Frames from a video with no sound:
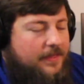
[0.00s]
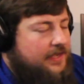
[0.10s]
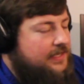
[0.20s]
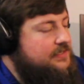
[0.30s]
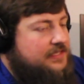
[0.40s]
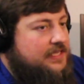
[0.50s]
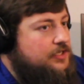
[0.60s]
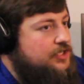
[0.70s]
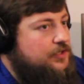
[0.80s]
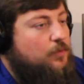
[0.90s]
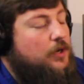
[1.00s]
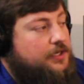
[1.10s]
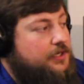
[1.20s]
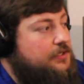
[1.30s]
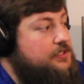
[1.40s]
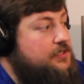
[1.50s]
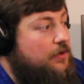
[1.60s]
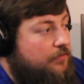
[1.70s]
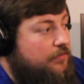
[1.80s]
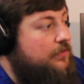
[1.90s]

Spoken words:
It can do wonders over